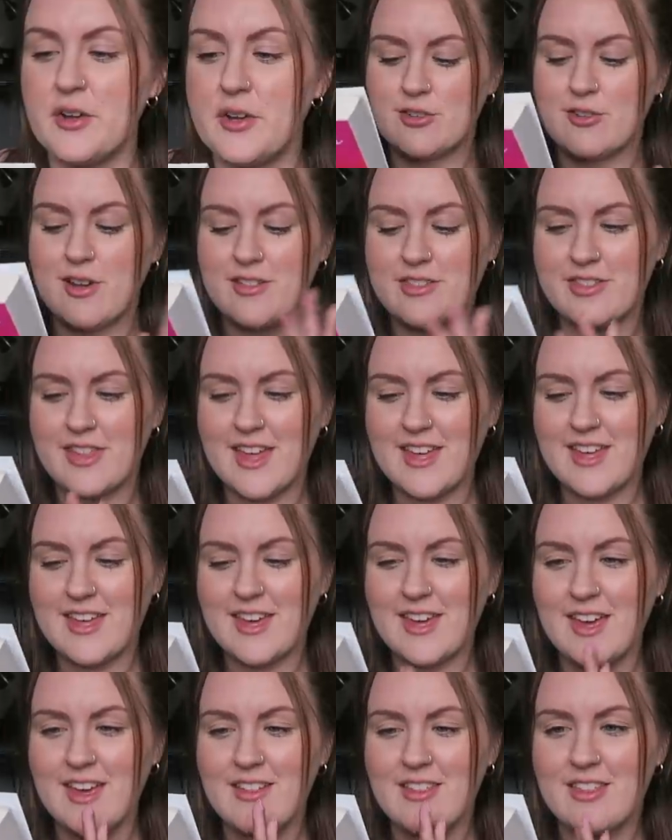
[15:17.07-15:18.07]
So I think
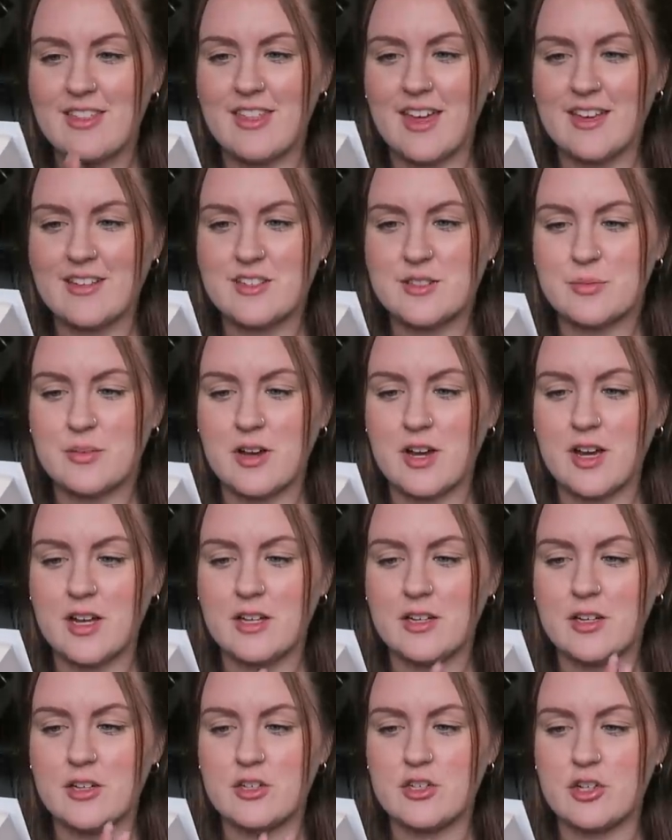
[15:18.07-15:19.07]
in this
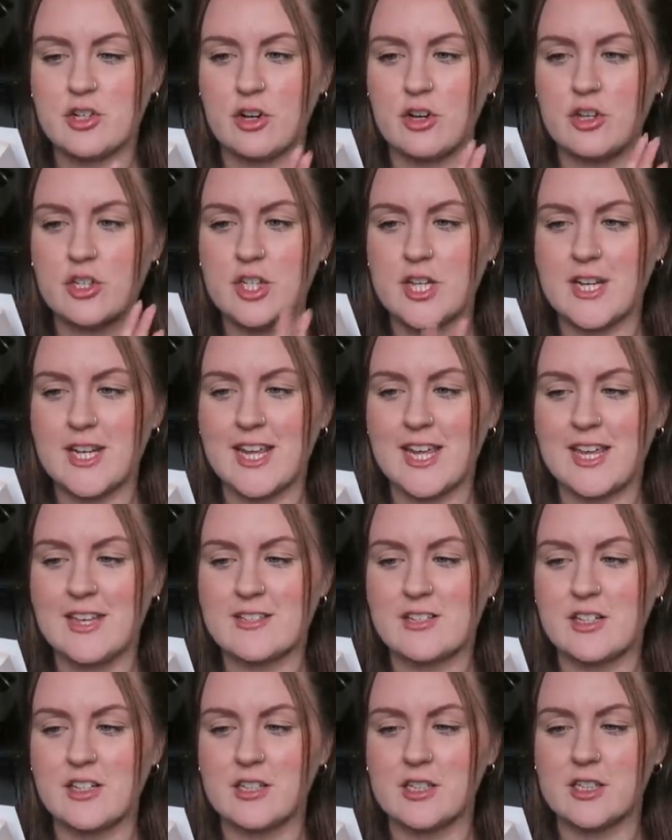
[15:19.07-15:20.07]
one, Josh and
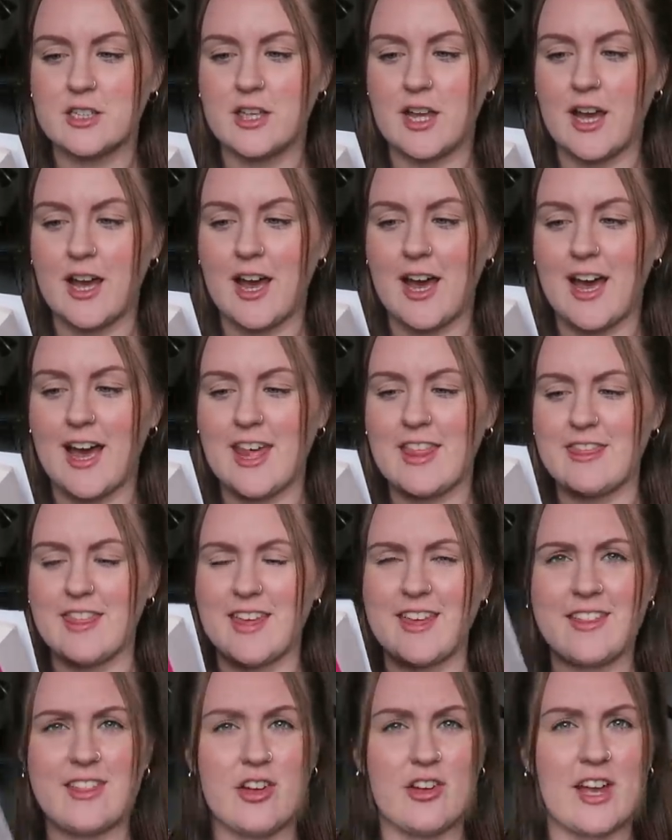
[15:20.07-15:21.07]
Hazel, I
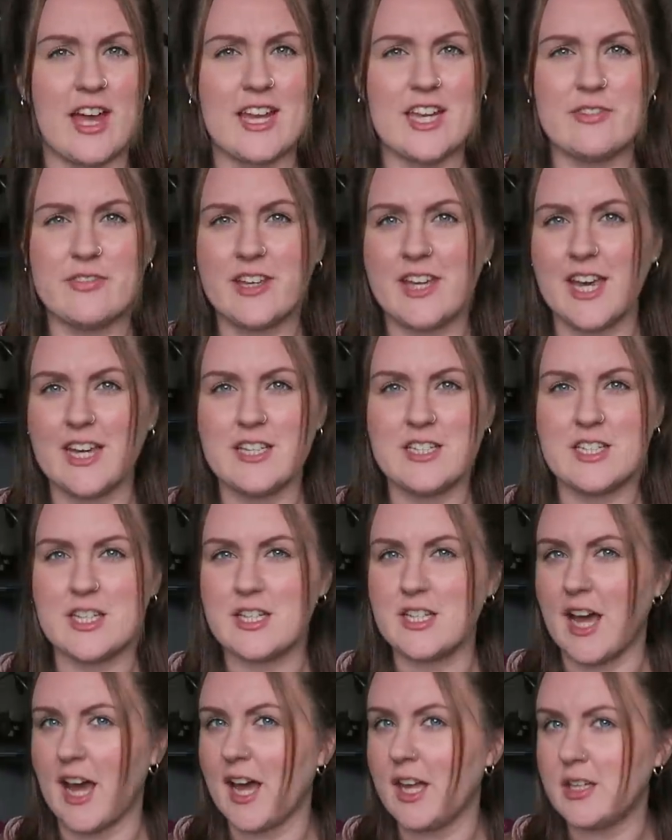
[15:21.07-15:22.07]
think they're kind of like in
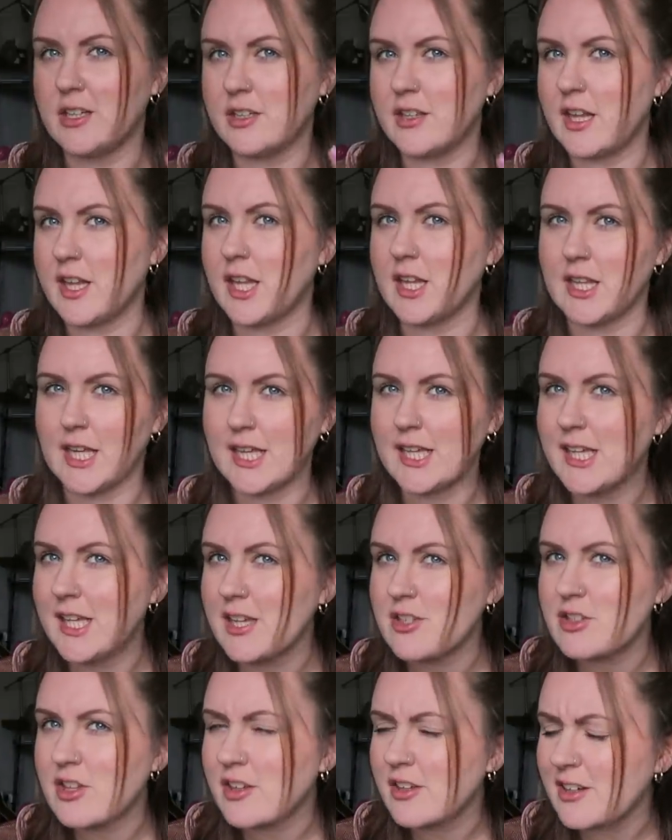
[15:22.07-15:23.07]
denial that they like
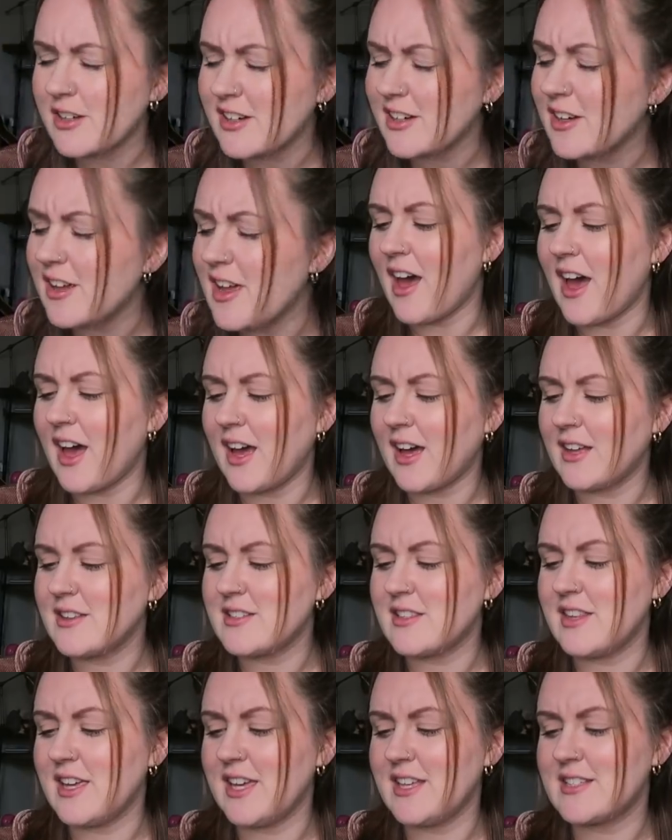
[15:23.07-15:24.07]
each other,
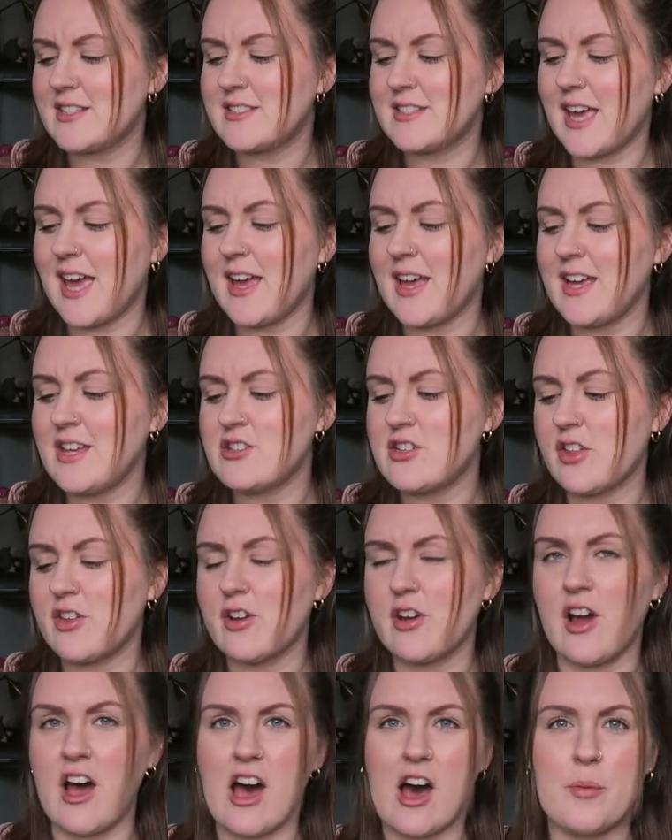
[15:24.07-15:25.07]
and they set each
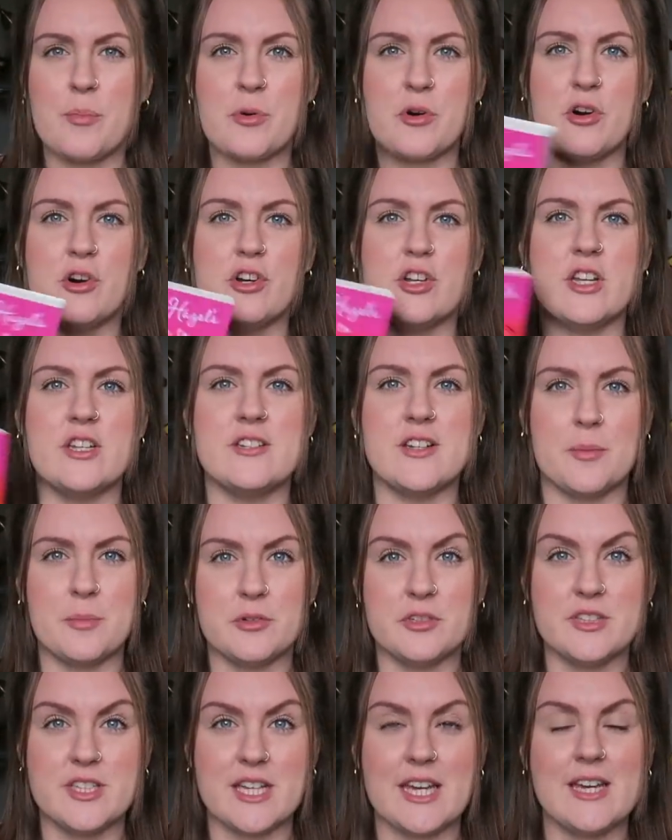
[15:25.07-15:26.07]
other up on
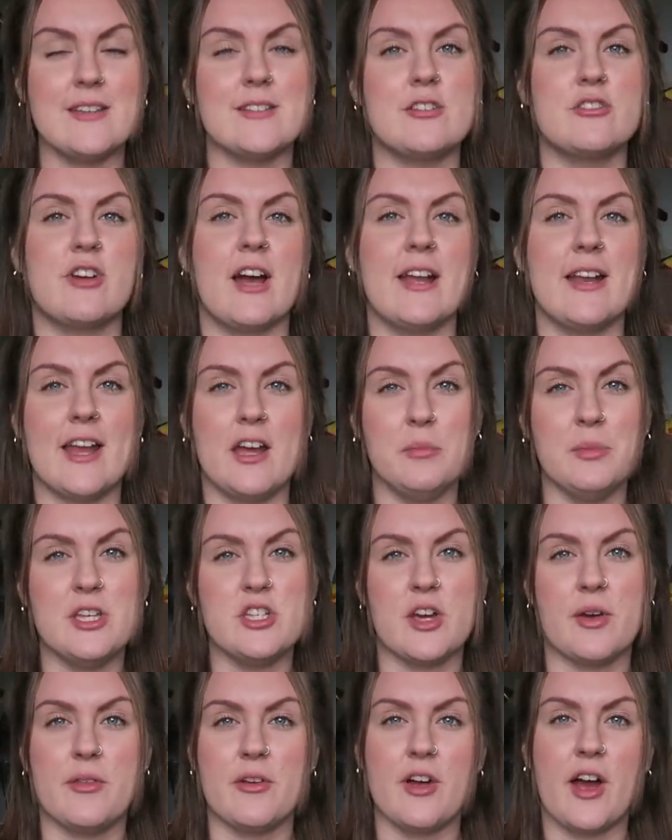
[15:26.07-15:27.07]
double dates to try and help each
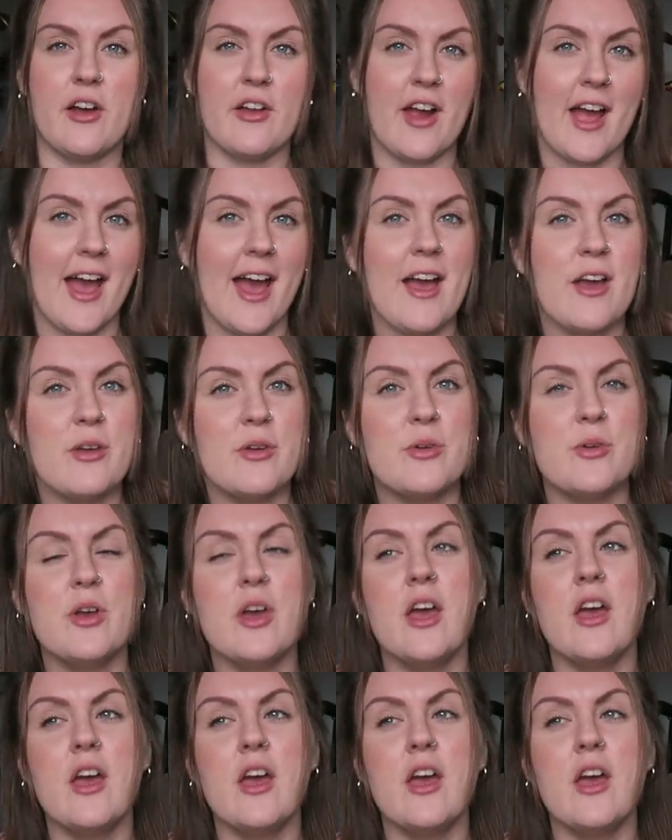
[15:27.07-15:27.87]
other out.